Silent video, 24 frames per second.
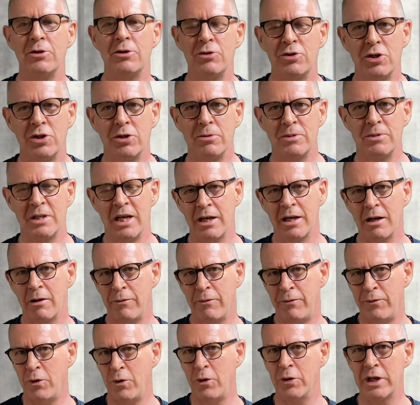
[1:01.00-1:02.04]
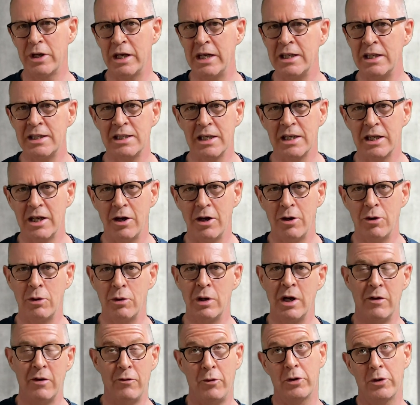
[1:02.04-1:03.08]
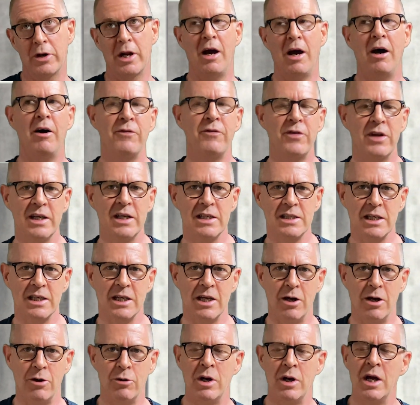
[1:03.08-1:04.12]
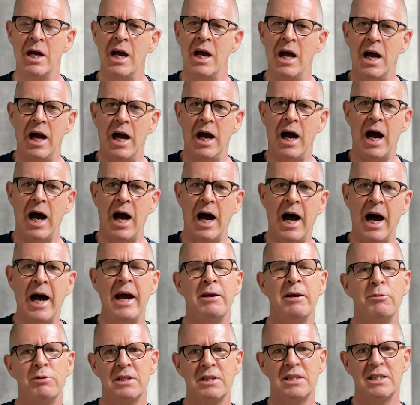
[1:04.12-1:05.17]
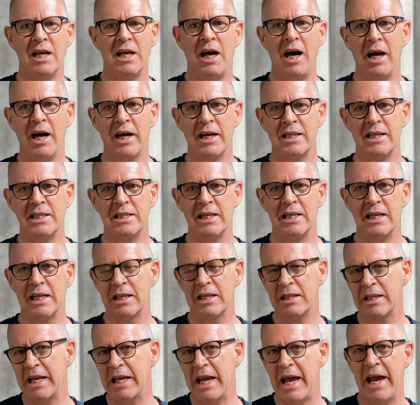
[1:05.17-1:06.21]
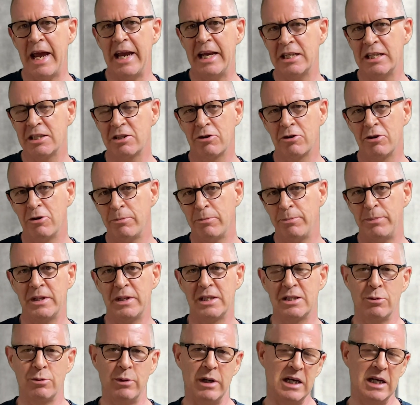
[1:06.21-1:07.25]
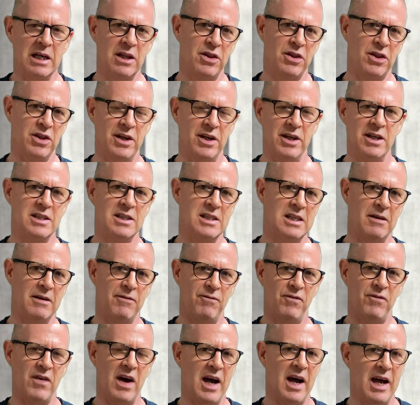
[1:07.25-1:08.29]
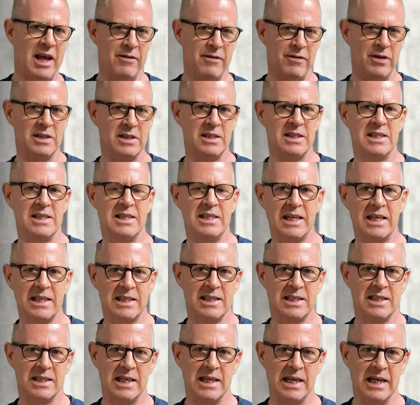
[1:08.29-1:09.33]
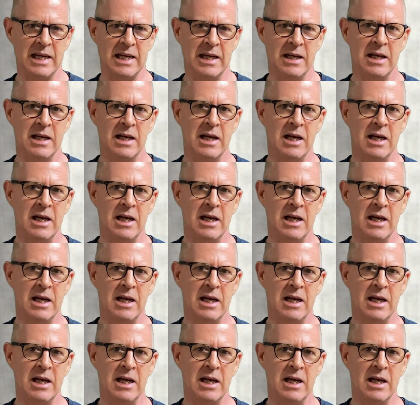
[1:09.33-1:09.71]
YouTube channel 4 years ago, 4.5 years ago, I was targeting the age group between 35 and 60.